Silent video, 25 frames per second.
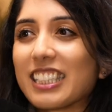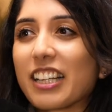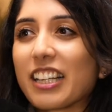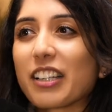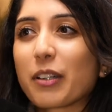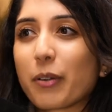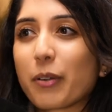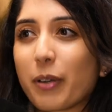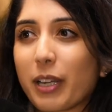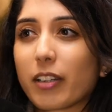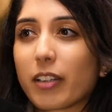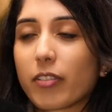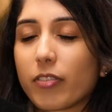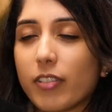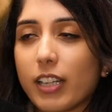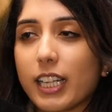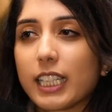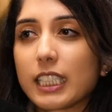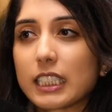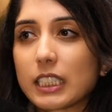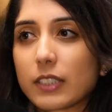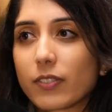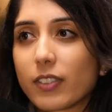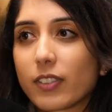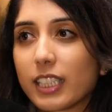no quick
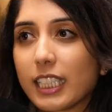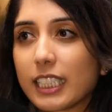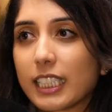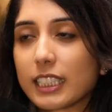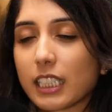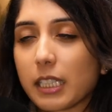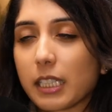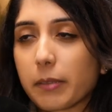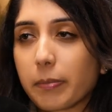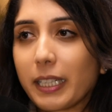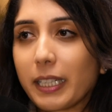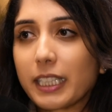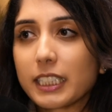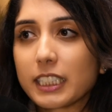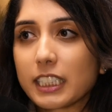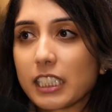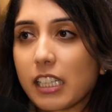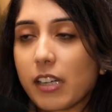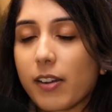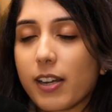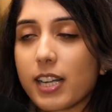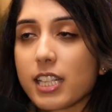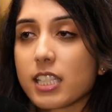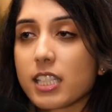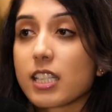fix for things like
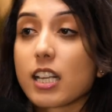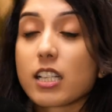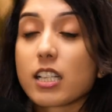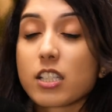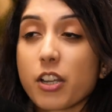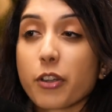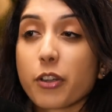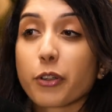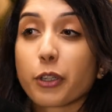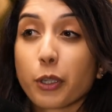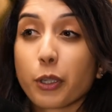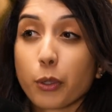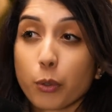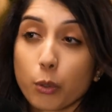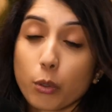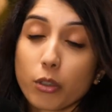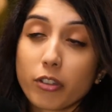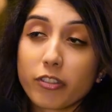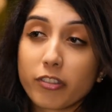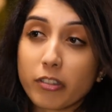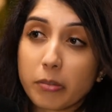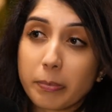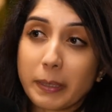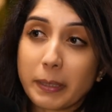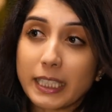PCOS. There's no cure
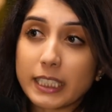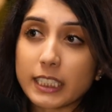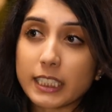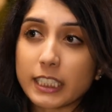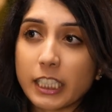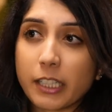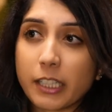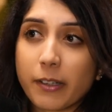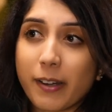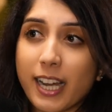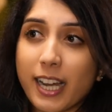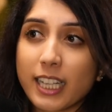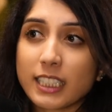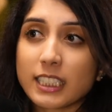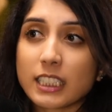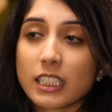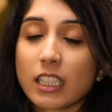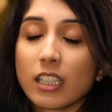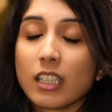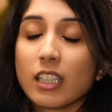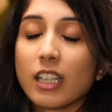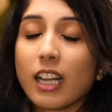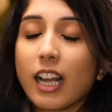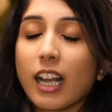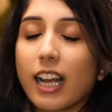for PCOS,
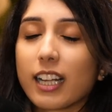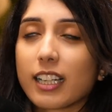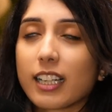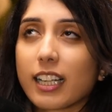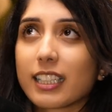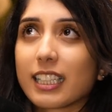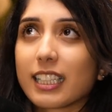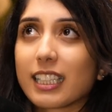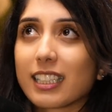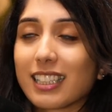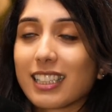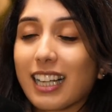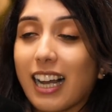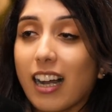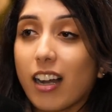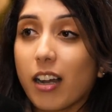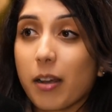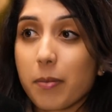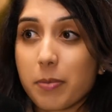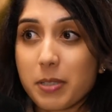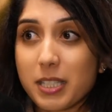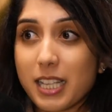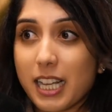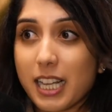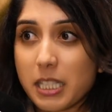and I think that
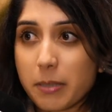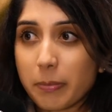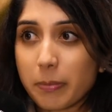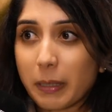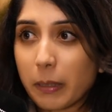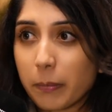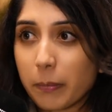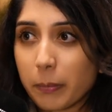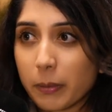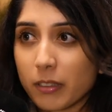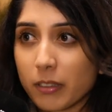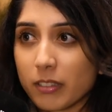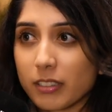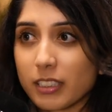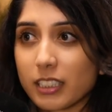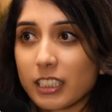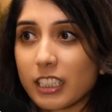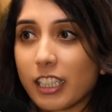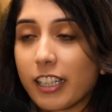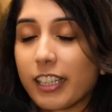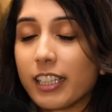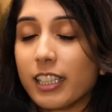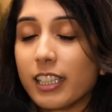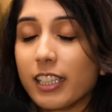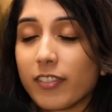upsets people.
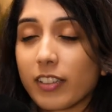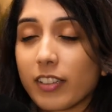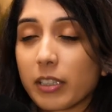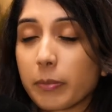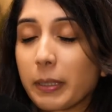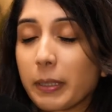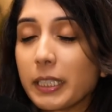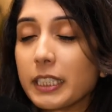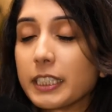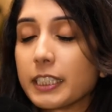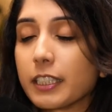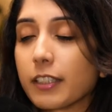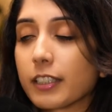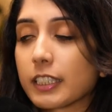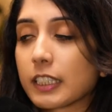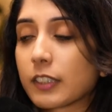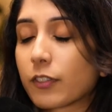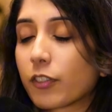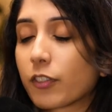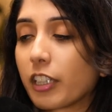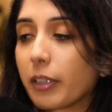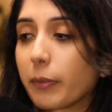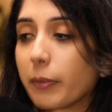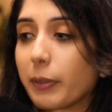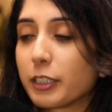In Living PCOS
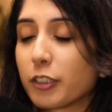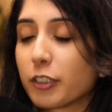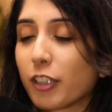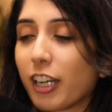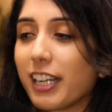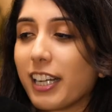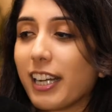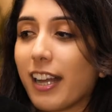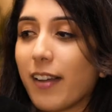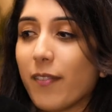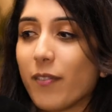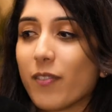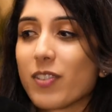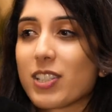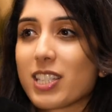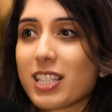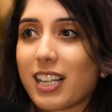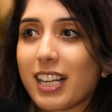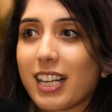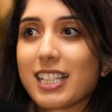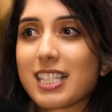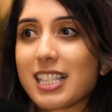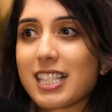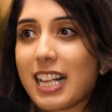Free, we try and emphasize